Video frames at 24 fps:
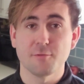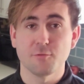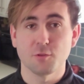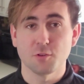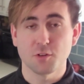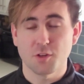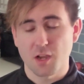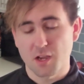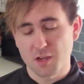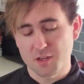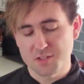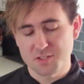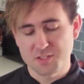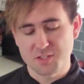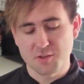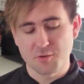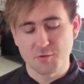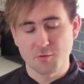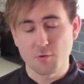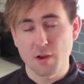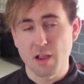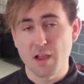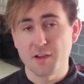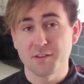will cost
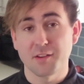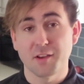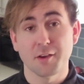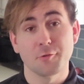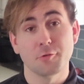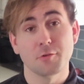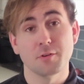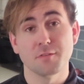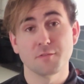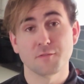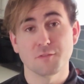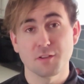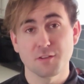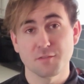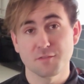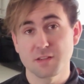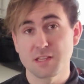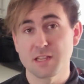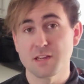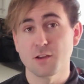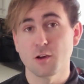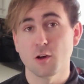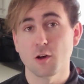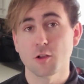you around
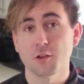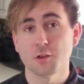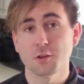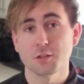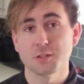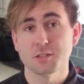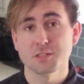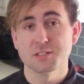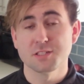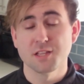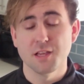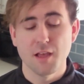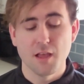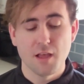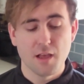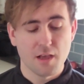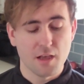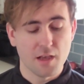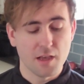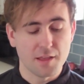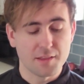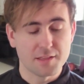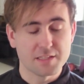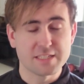
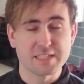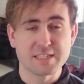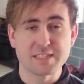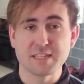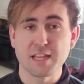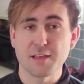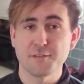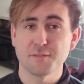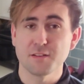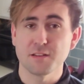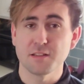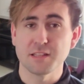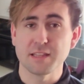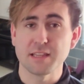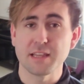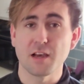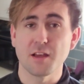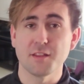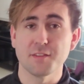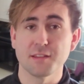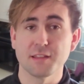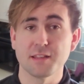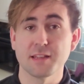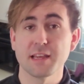$150. This is definitely
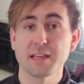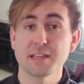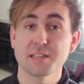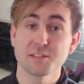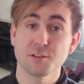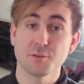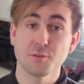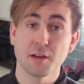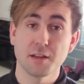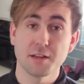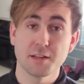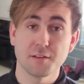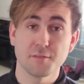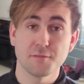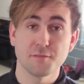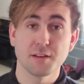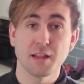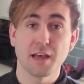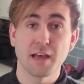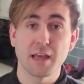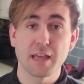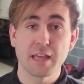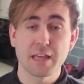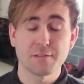on the nicer end of
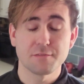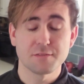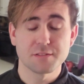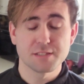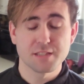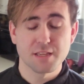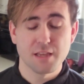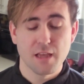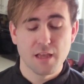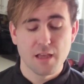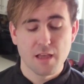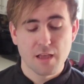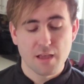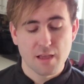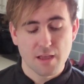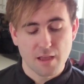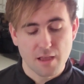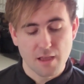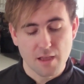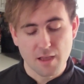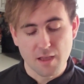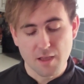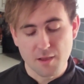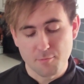knives,
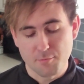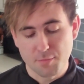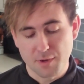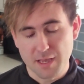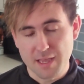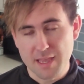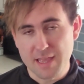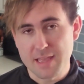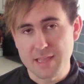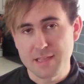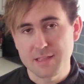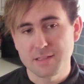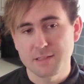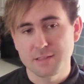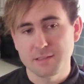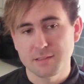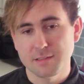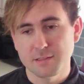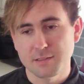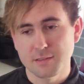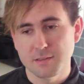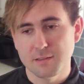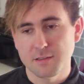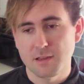but
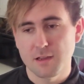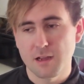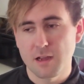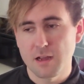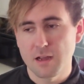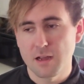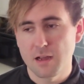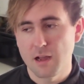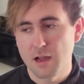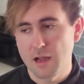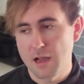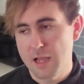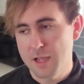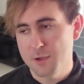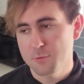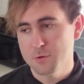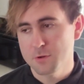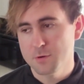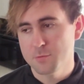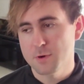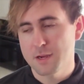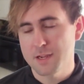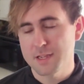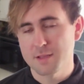I
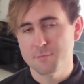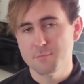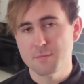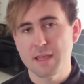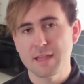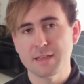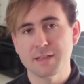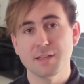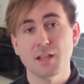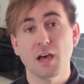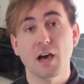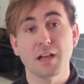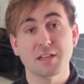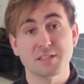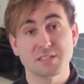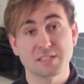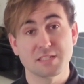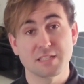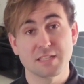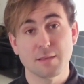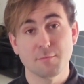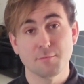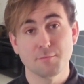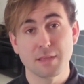would recommend not
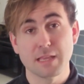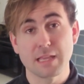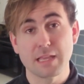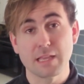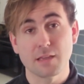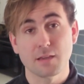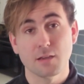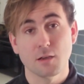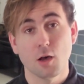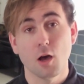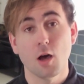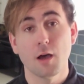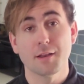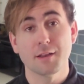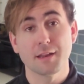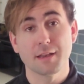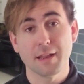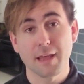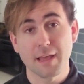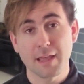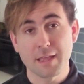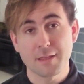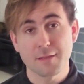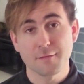skimping on a
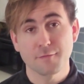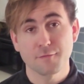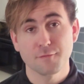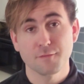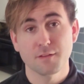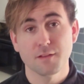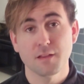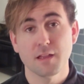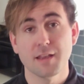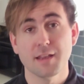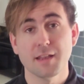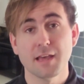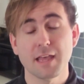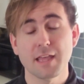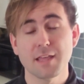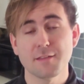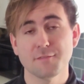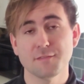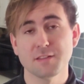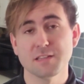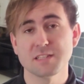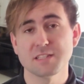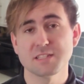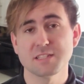knife. A
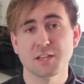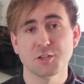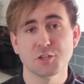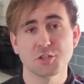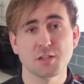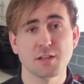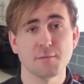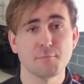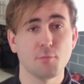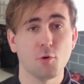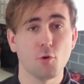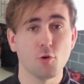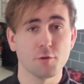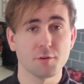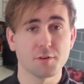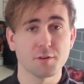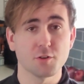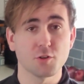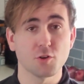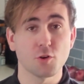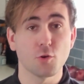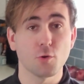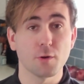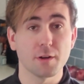knife is such an
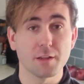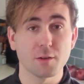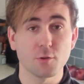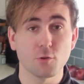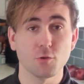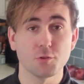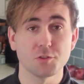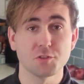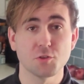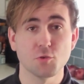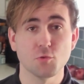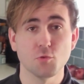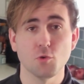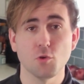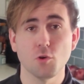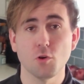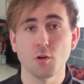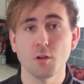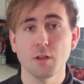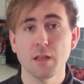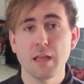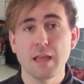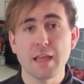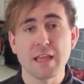important, critical
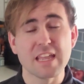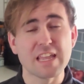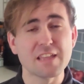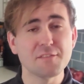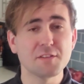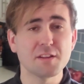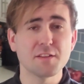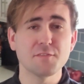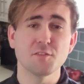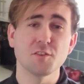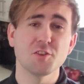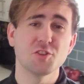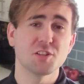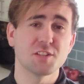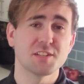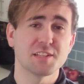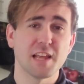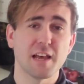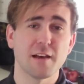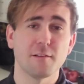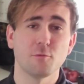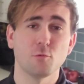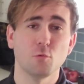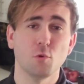tool. Even if you just
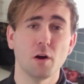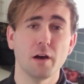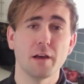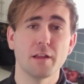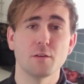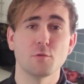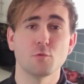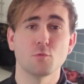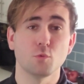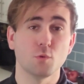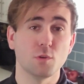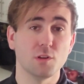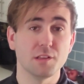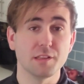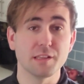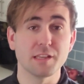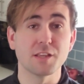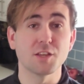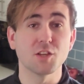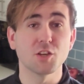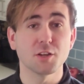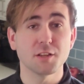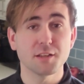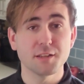have one really
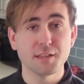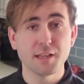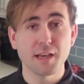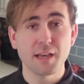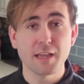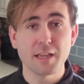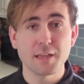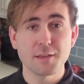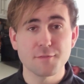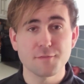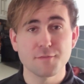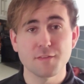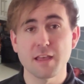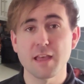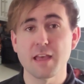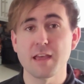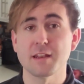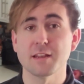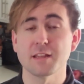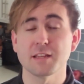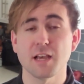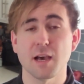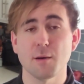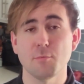good knife
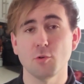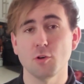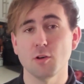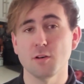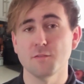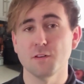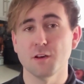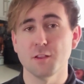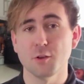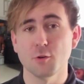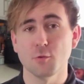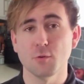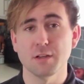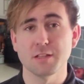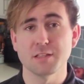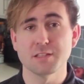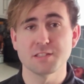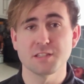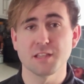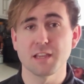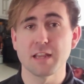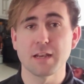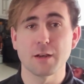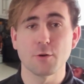and a couple of other
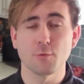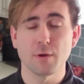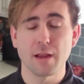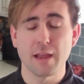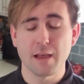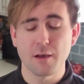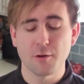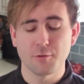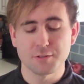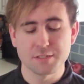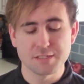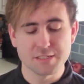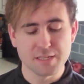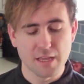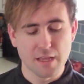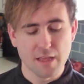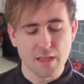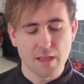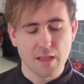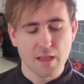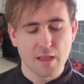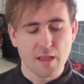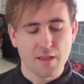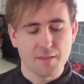ones laying around,
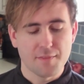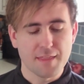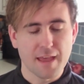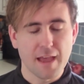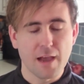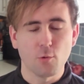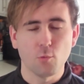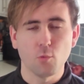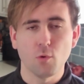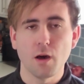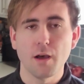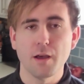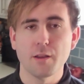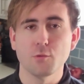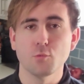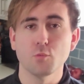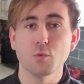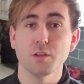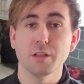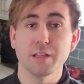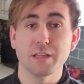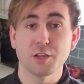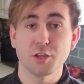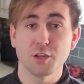that one
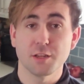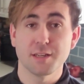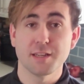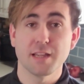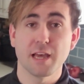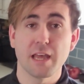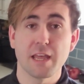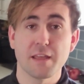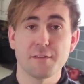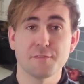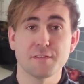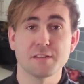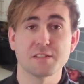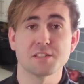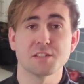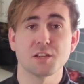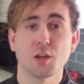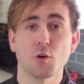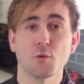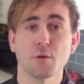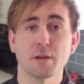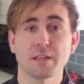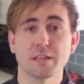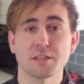really good knife is
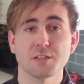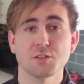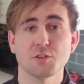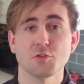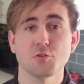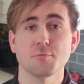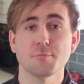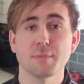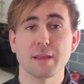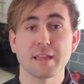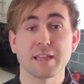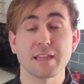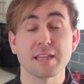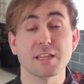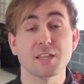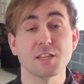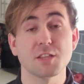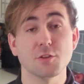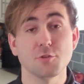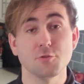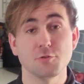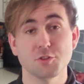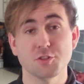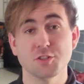going to make a
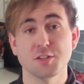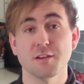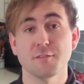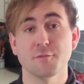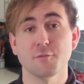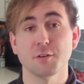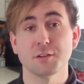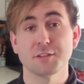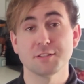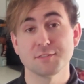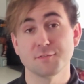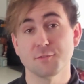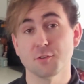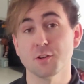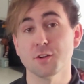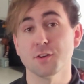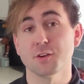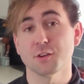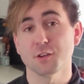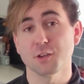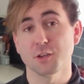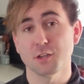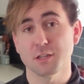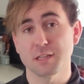huge difference for
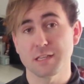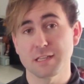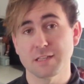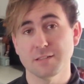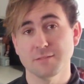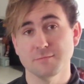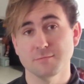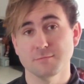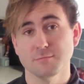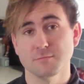your cooking.